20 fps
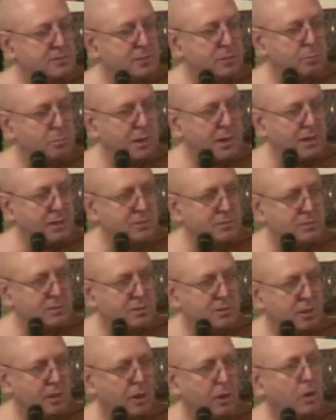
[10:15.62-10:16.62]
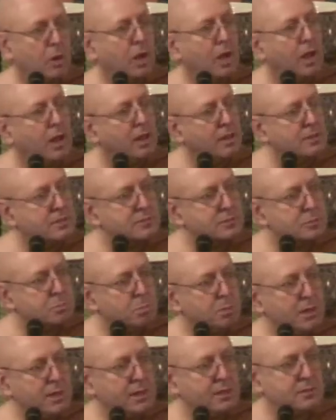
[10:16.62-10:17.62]
about to go,
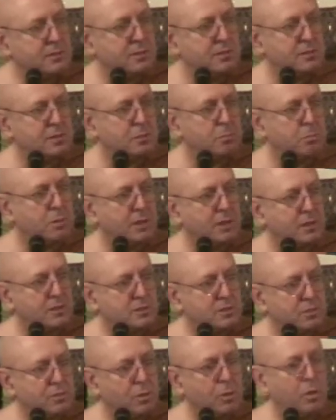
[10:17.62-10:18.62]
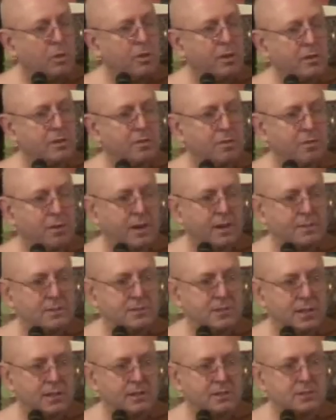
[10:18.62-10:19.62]
speak to them, because of all those five
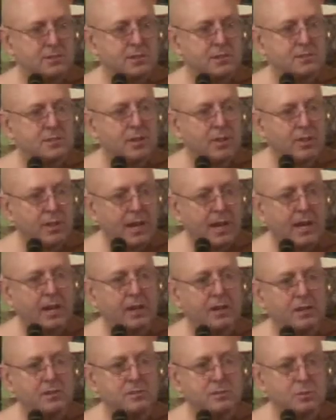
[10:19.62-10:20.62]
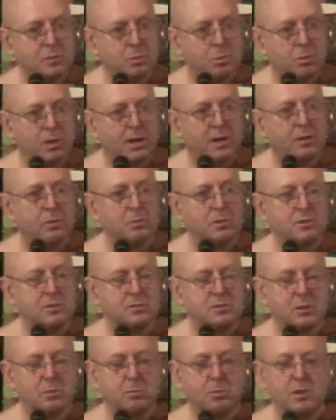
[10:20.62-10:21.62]
senses, that is the one which
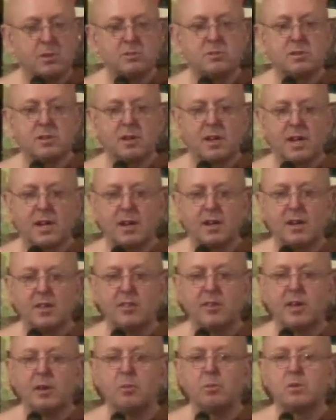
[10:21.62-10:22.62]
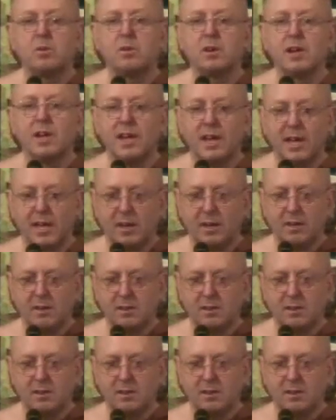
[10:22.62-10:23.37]
is the most likely they will hear.